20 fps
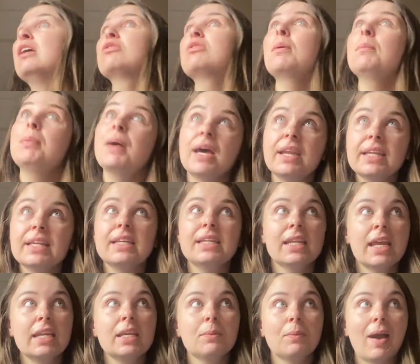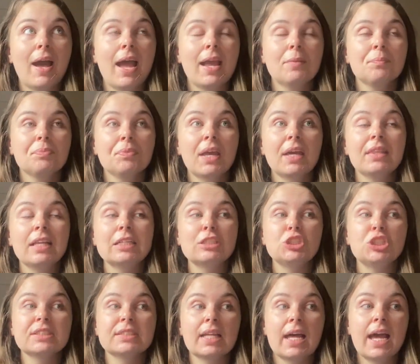So I'm panicking anyway. And then
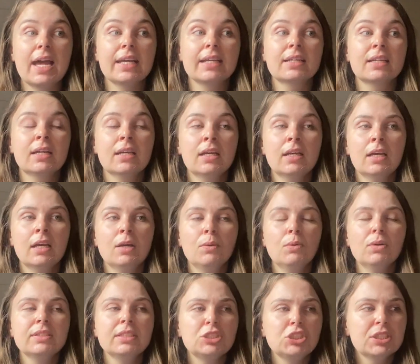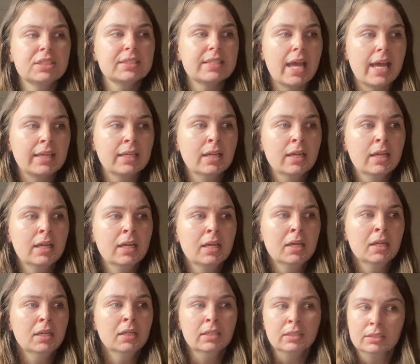she's like, what did she say?
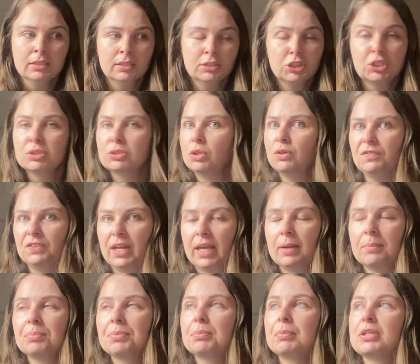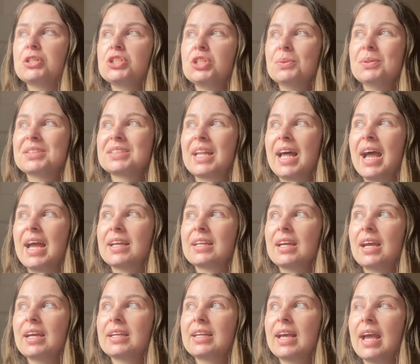She's lovely, but she was like,
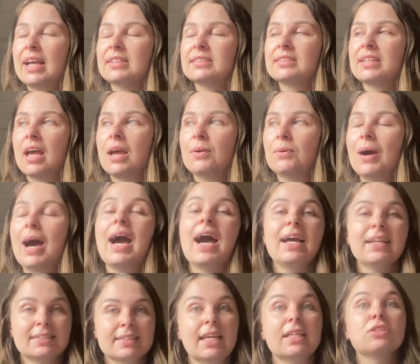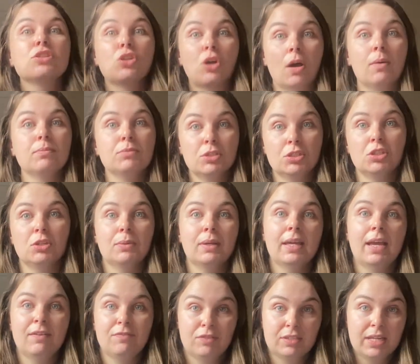okay, so I said Tom to do it
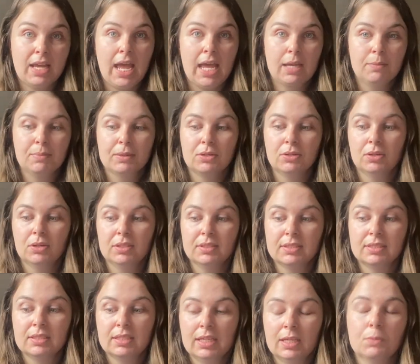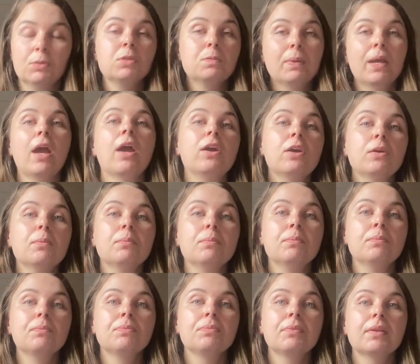every day because he would be home
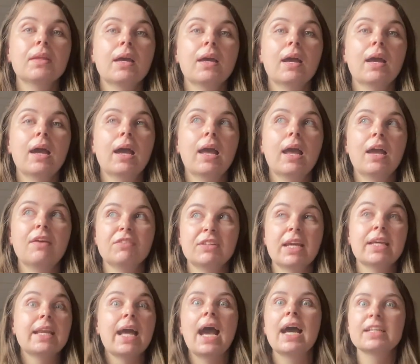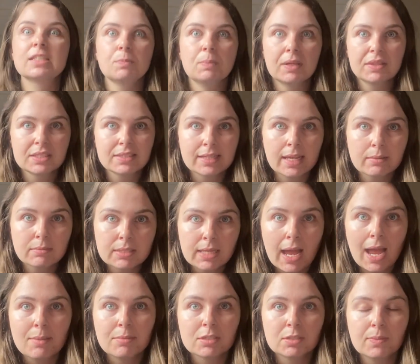every day, and it had to be at the same
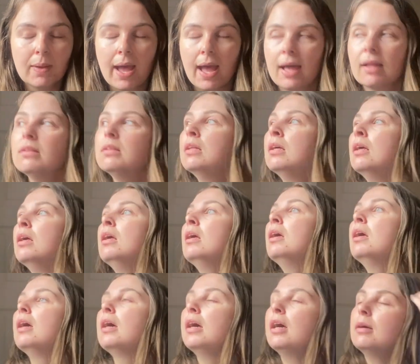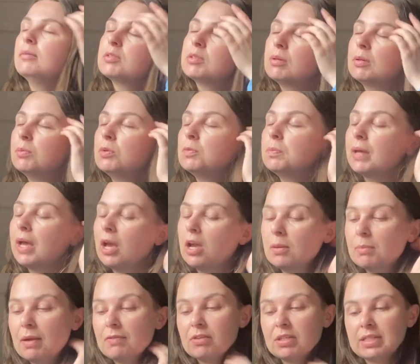time as well. So he would be
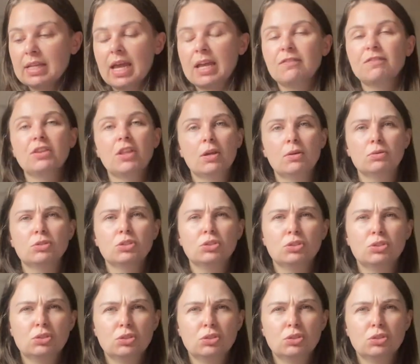home every day for those,